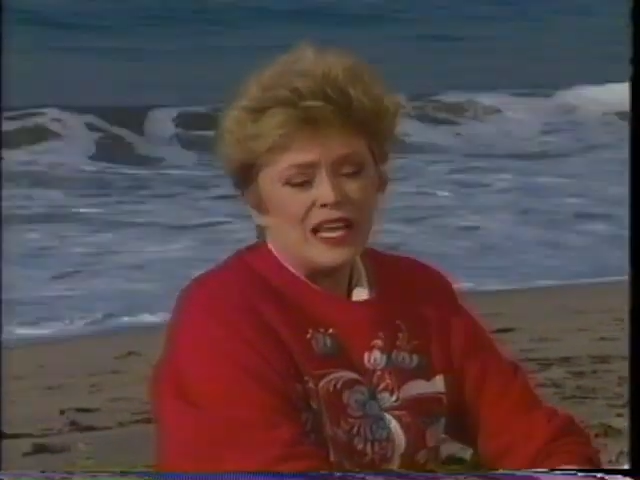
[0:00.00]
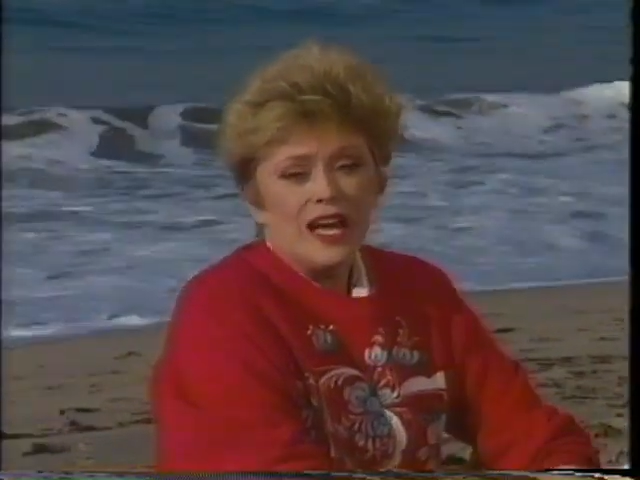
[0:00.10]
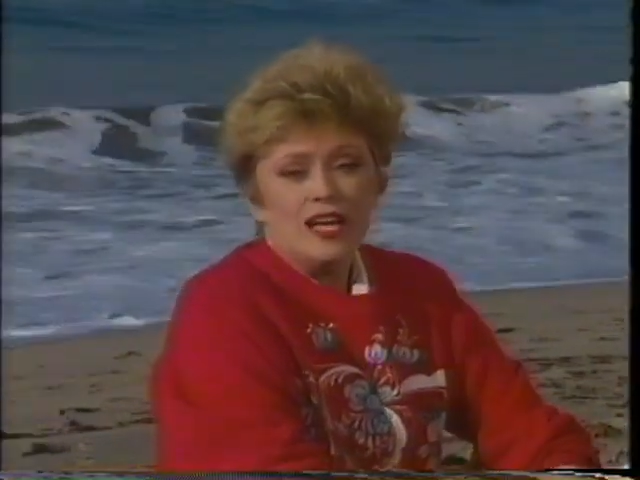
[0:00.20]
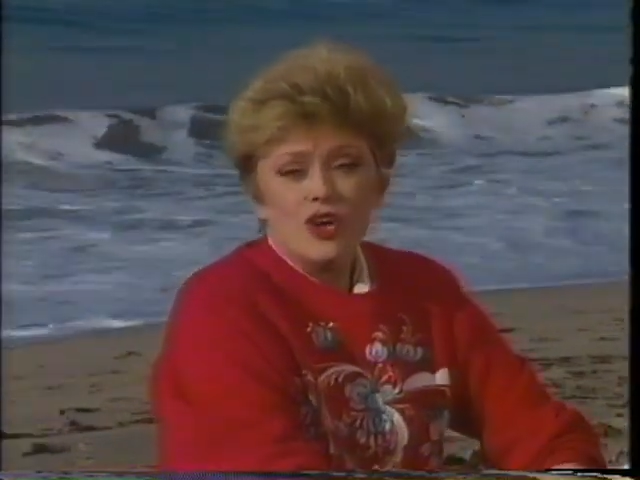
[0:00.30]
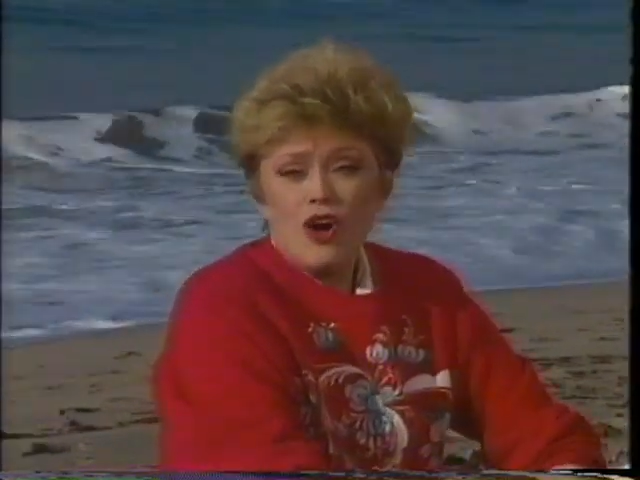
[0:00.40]

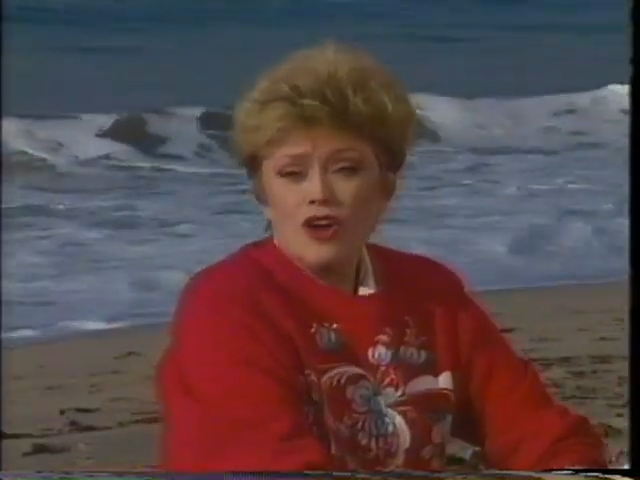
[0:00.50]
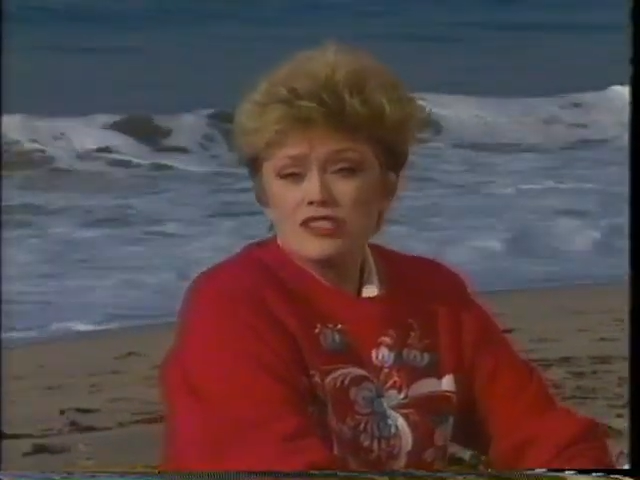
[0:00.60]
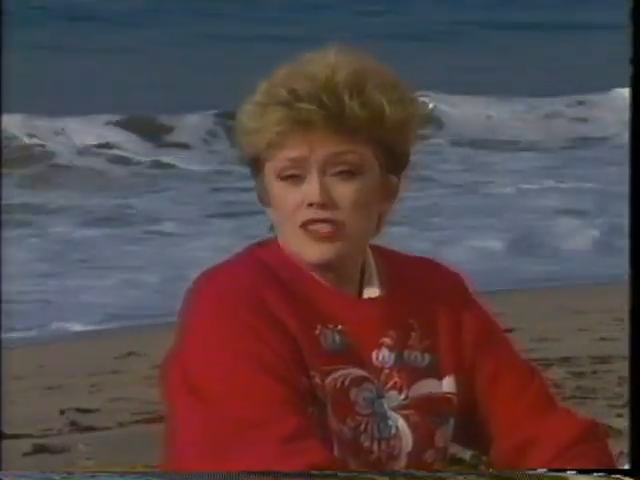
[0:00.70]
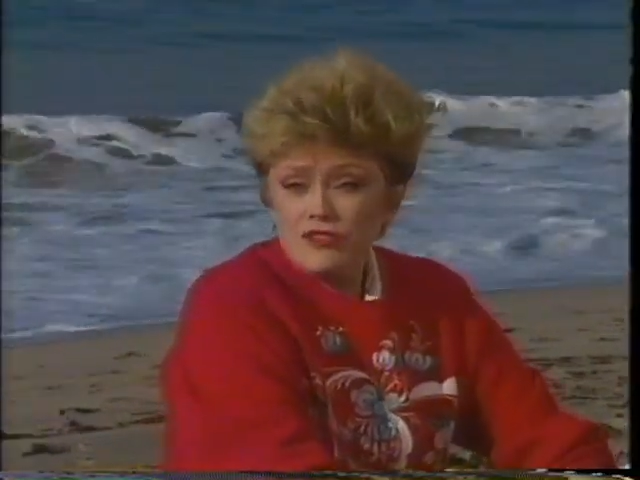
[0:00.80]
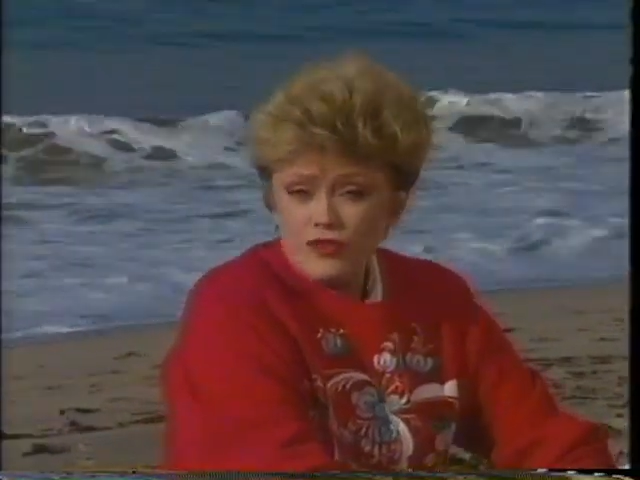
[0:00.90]

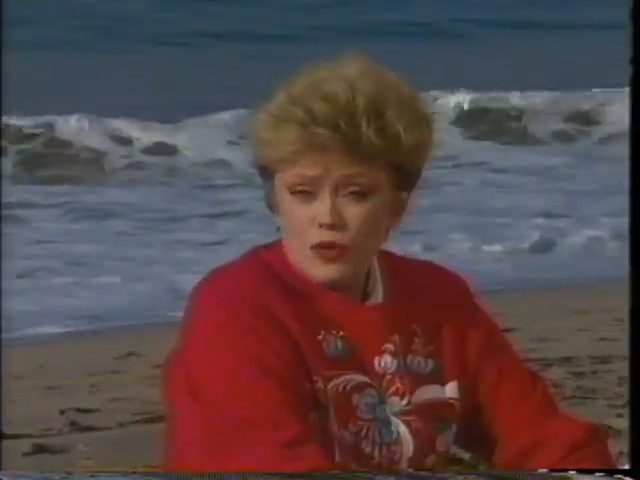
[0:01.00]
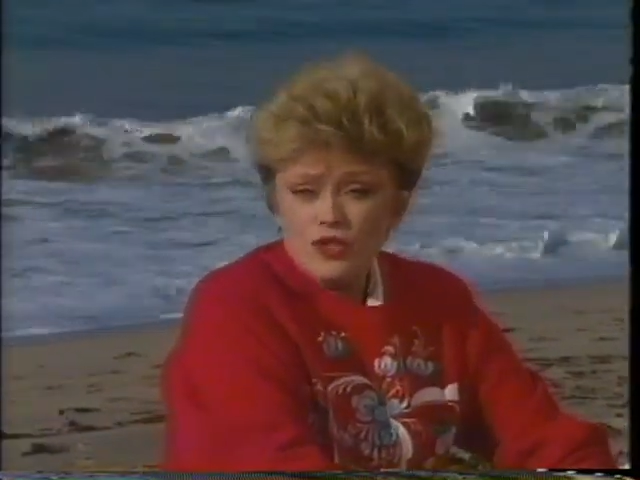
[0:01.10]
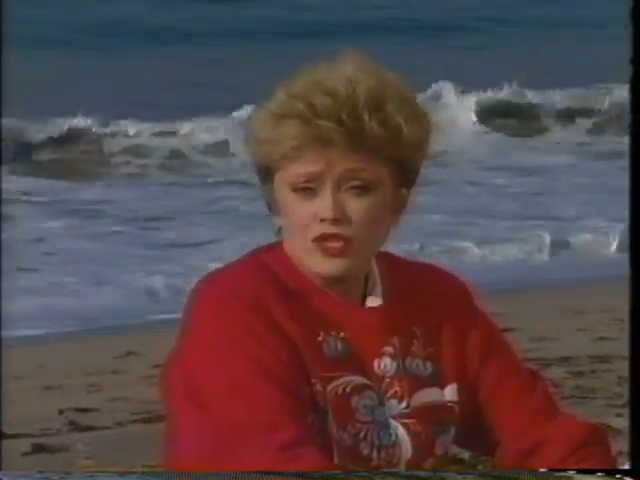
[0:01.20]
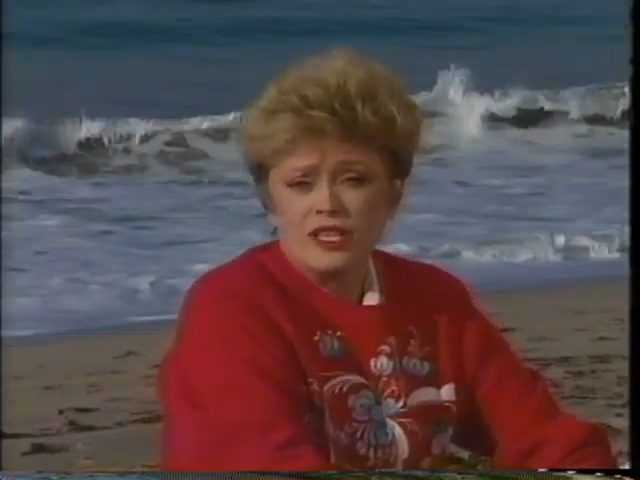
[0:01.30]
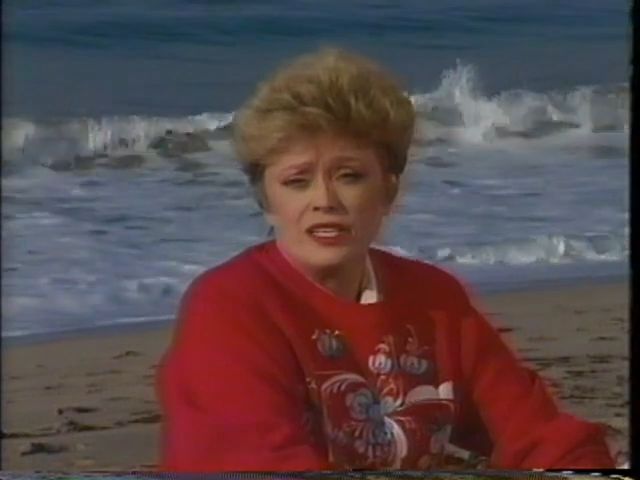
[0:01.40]
Dogs,
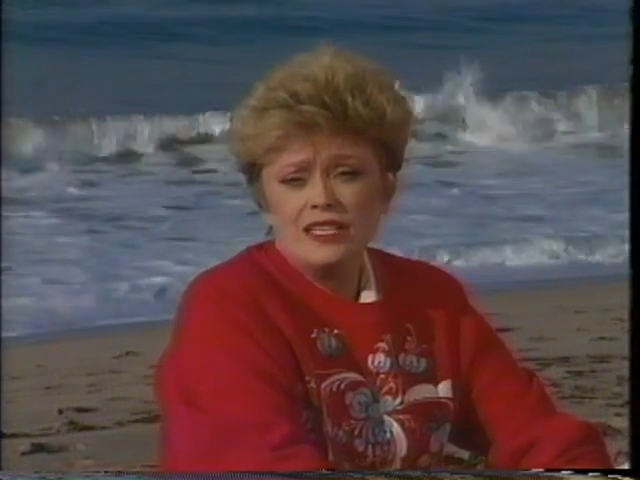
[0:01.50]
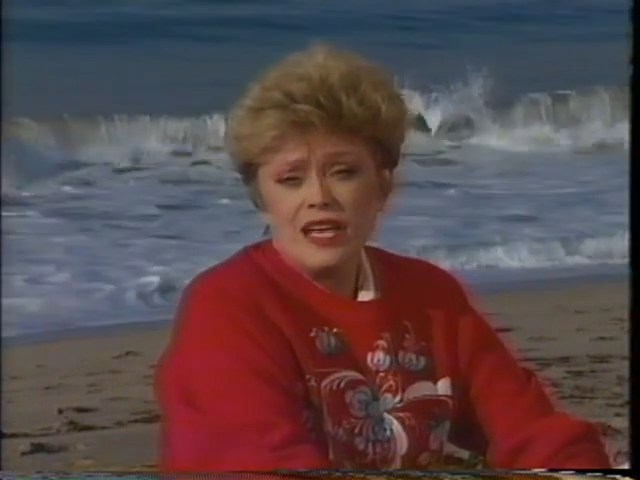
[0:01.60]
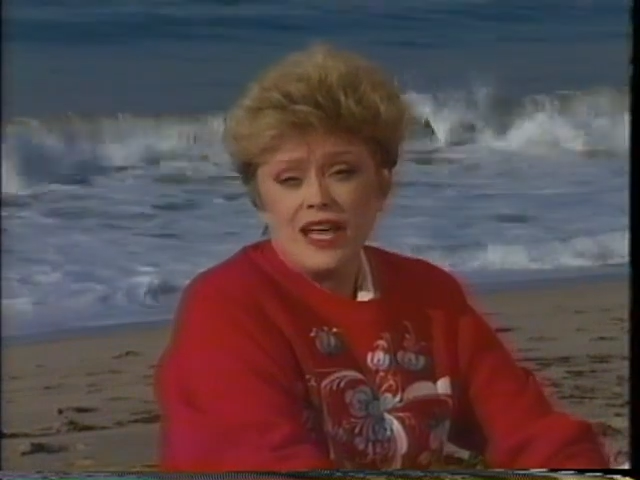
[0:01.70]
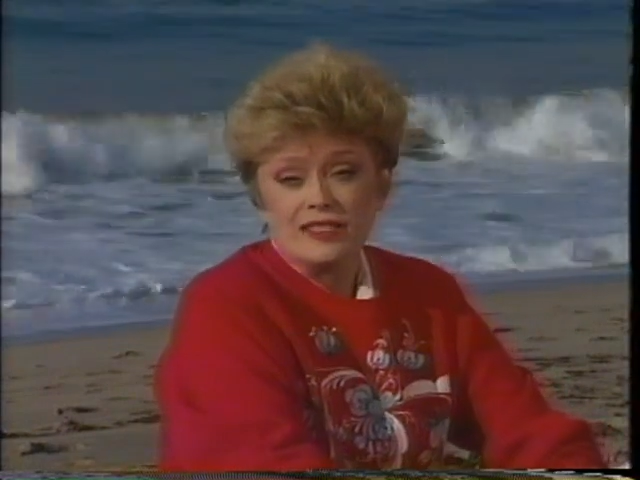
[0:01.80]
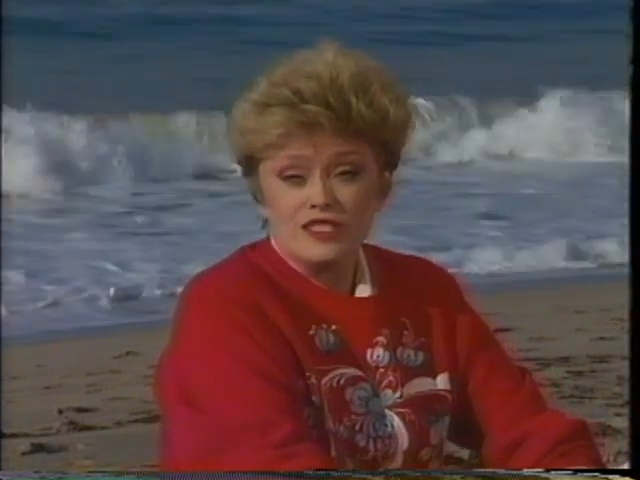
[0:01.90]
unfortunately,
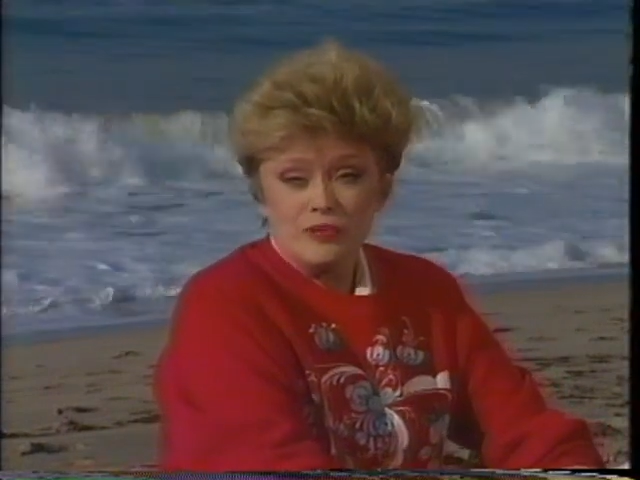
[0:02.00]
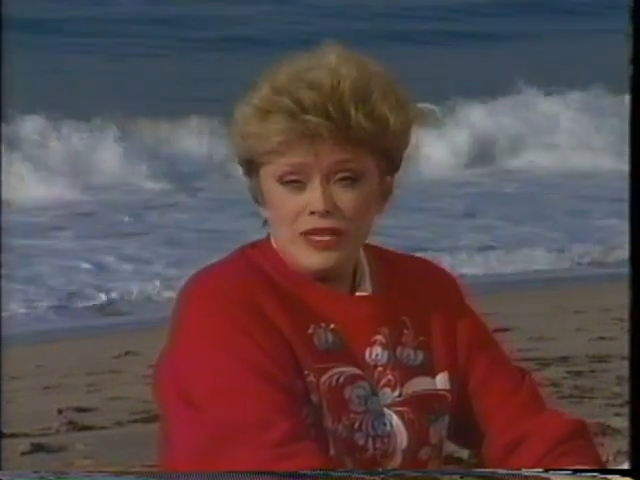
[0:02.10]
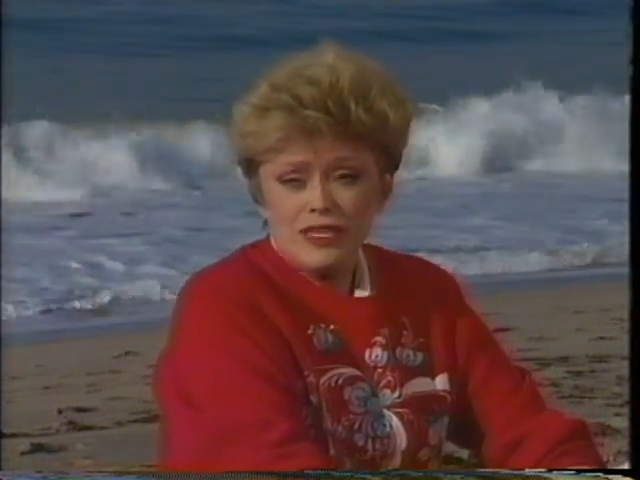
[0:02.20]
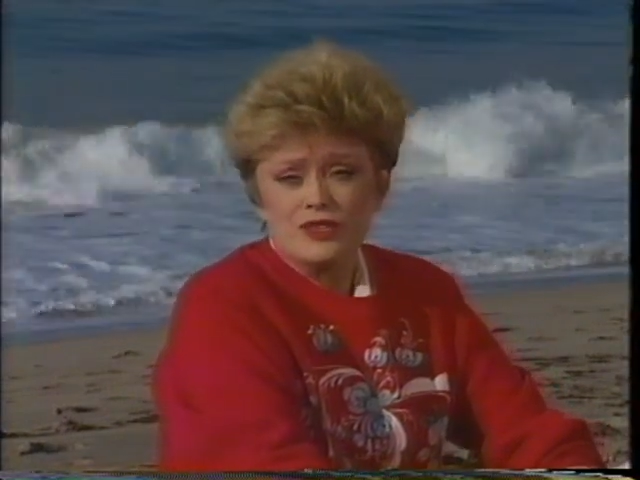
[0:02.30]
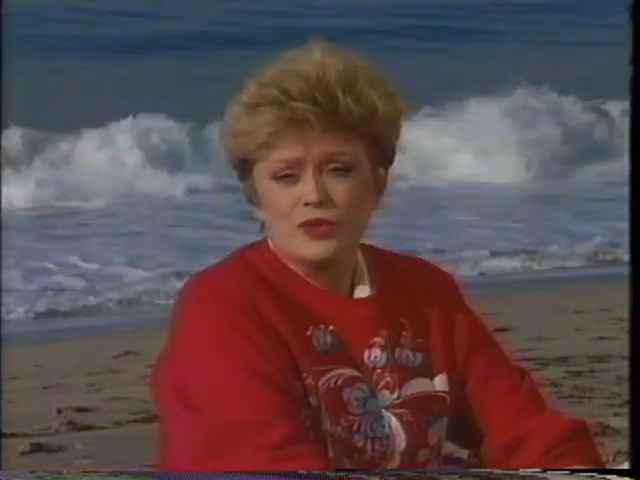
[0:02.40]
can't
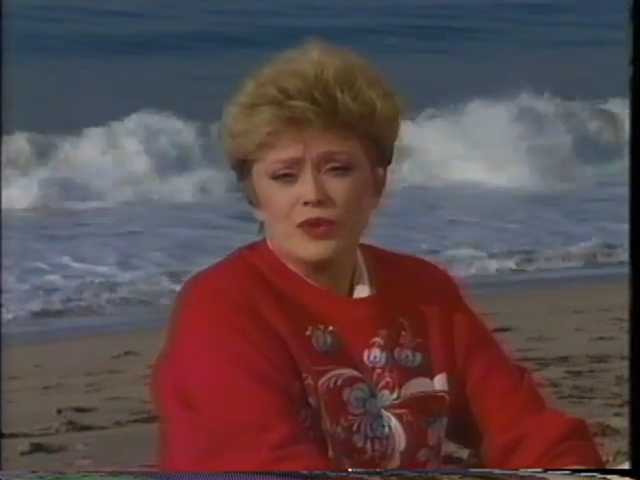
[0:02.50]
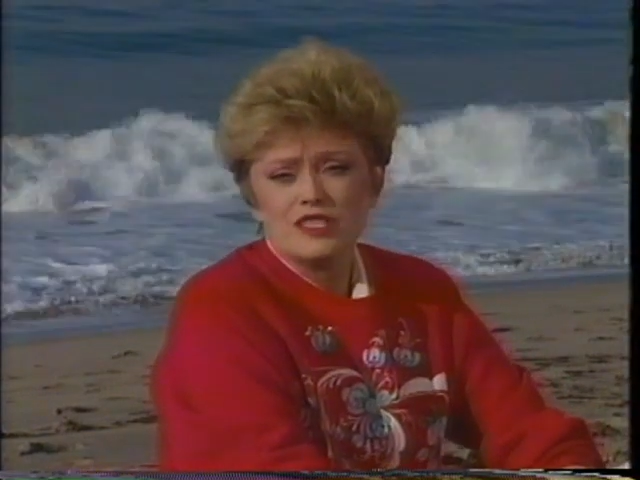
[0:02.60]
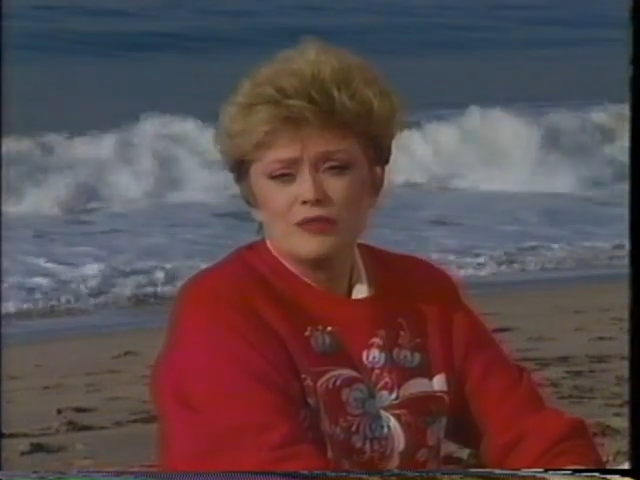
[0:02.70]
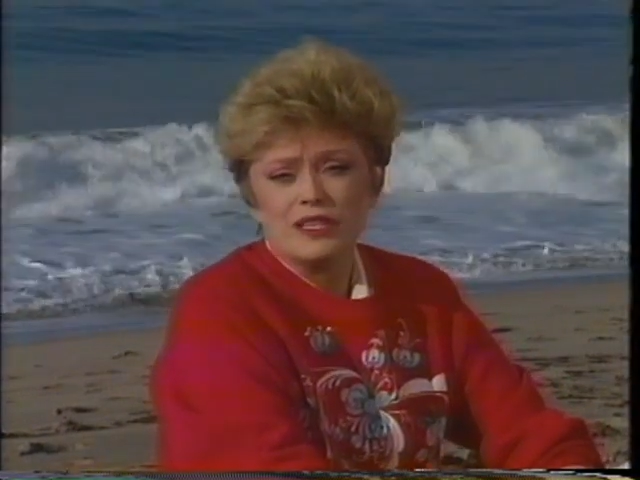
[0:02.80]
speak to us,